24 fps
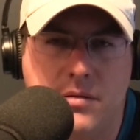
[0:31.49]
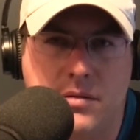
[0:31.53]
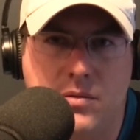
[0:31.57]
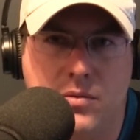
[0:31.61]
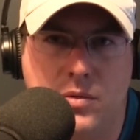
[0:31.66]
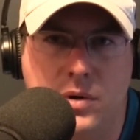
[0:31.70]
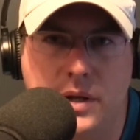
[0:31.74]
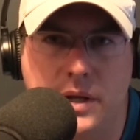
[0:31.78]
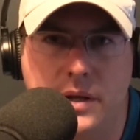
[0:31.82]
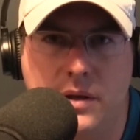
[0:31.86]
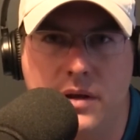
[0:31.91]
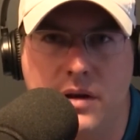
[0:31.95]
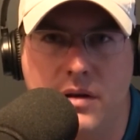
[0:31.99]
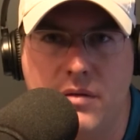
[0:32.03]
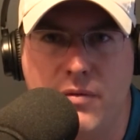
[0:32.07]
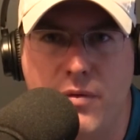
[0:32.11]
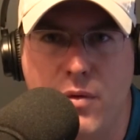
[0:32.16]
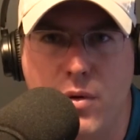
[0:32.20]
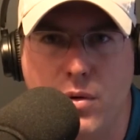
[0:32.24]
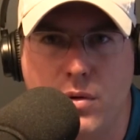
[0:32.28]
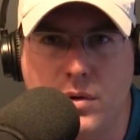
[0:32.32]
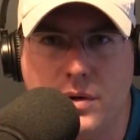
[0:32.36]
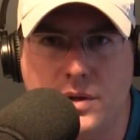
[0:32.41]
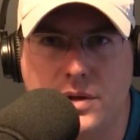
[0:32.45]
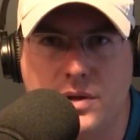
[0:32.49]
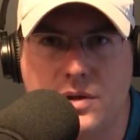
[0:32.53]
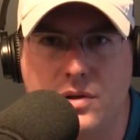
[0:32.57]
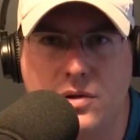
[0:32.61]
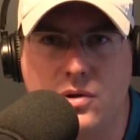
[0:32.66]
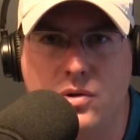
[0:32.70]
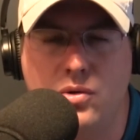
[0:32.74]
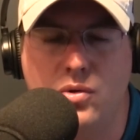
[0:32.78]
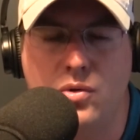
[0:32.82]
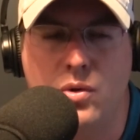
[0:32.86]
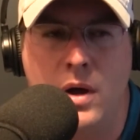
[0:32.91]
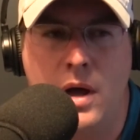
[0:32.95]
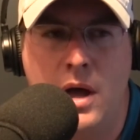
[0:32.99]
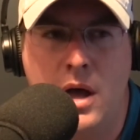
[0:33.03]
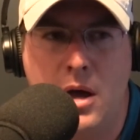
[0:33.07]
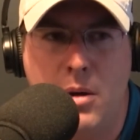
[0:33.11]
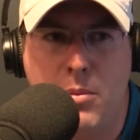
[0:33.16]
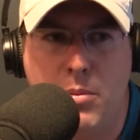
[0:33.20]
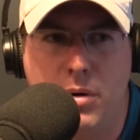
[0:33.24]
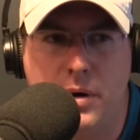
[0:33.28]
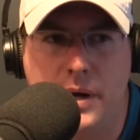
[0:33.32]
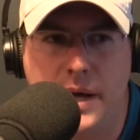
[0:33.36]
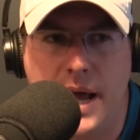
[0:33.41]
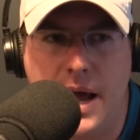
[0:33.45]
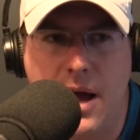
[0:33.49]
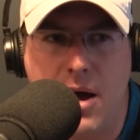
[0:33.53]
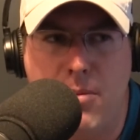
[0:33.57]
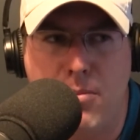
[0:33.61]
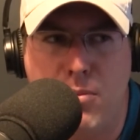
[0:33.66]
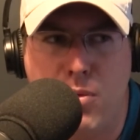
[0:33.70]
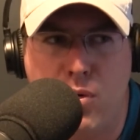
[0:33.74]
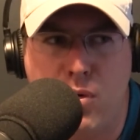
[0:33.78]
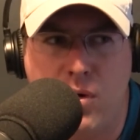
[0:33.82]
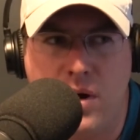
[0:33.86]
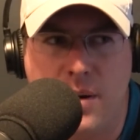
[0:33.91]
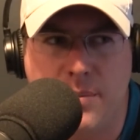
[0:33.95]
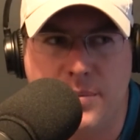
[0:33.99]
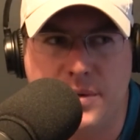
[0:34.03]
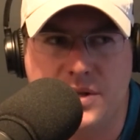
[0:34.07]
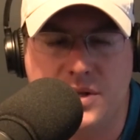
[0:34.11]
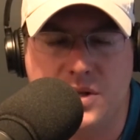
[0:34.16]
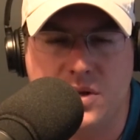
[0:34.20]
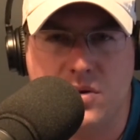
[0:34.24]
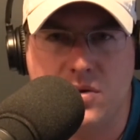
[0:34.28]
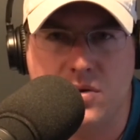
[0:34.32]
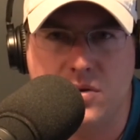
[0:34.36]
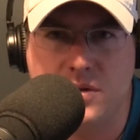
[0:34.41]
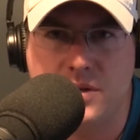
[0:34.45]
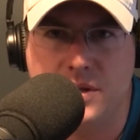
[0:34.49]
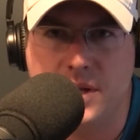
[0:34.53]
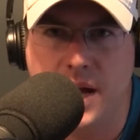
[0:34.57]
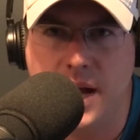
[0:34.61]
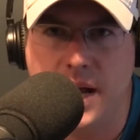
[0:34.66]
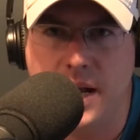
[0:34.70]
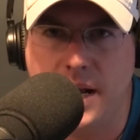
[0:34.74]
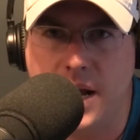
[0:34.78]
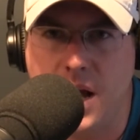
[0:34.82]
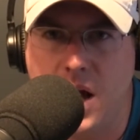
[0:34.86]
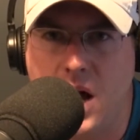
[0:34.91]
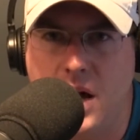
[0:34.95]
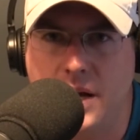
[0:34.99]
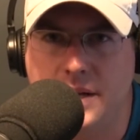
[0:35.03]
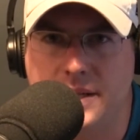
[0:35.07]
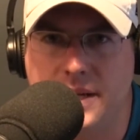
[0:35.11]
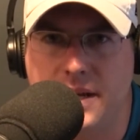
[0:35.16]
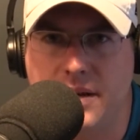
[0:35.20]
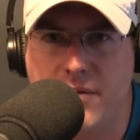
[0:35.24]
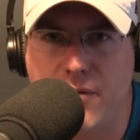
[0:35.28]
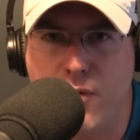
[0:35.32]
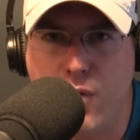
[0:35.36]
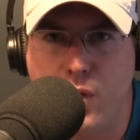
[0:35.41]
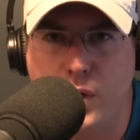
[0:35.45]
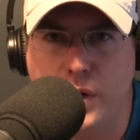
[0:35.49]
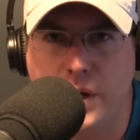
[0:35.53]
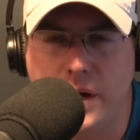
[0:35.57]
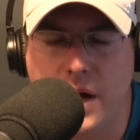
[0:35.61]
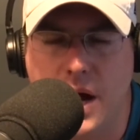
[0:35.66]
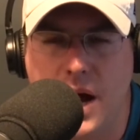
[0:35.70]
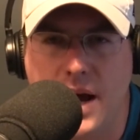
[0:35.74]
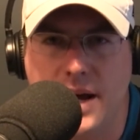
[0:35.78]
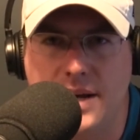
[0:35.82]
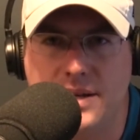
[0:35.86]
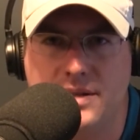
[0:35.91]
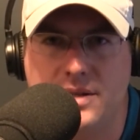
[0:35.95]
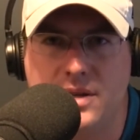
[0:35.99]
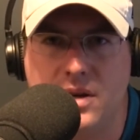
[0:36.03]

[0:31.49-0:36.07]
really looking forward to putting out more episodes and content for you guys.